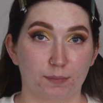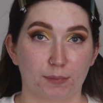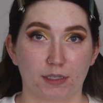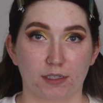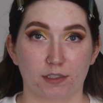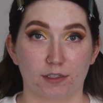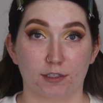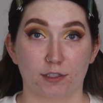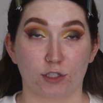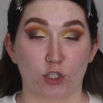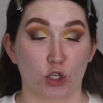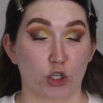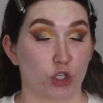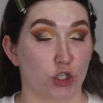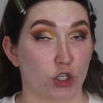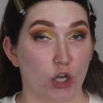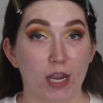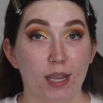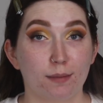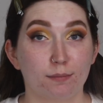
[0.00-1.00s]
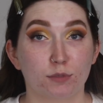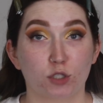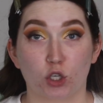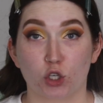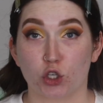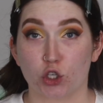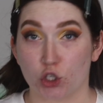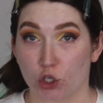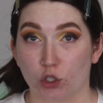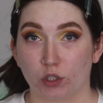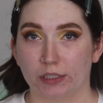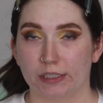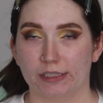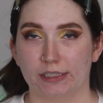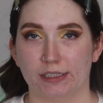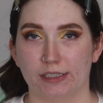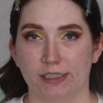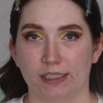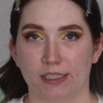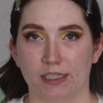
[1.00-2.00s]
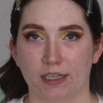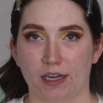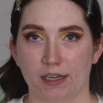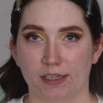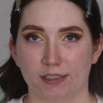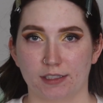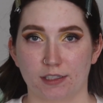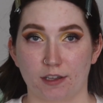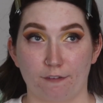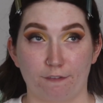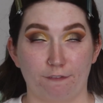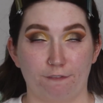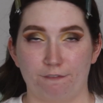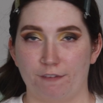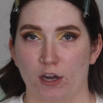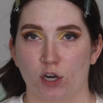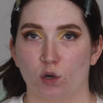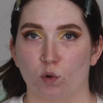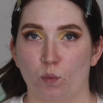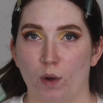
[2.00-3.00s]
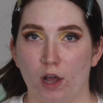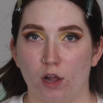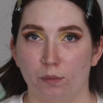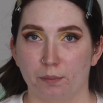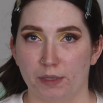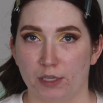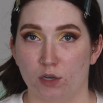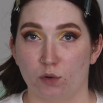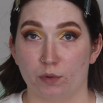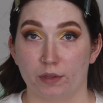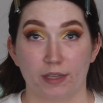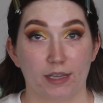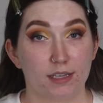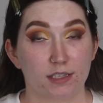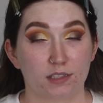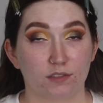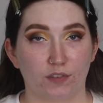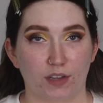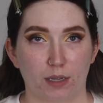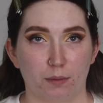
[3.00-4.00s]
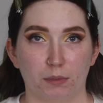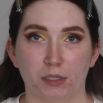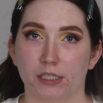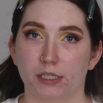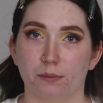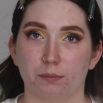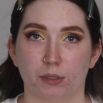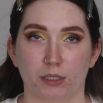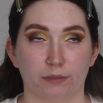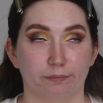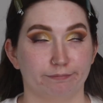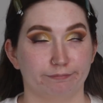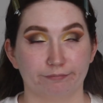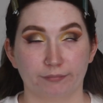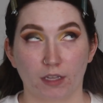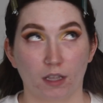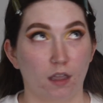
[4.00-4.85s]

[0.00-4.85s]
because James surely didn't get a nice farewell meal with his family, but